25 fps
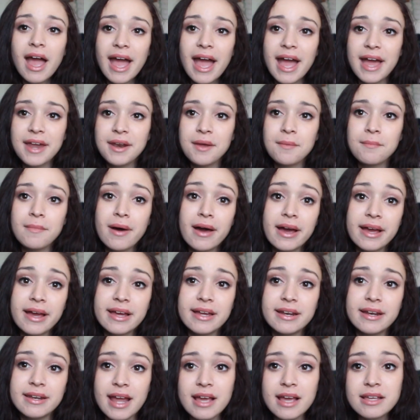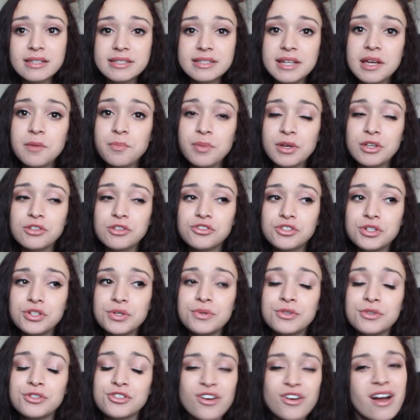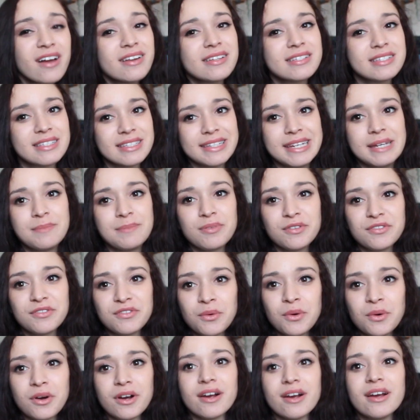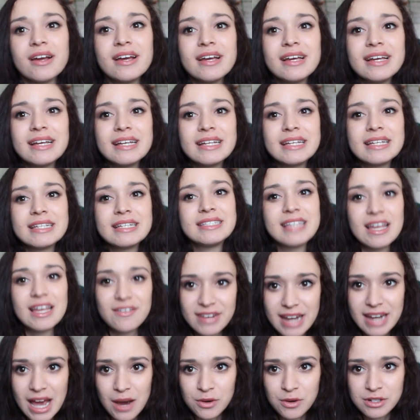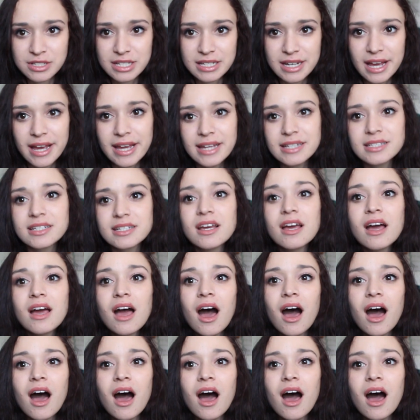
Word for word: And my next tip is to try to sleep for seven hours a night.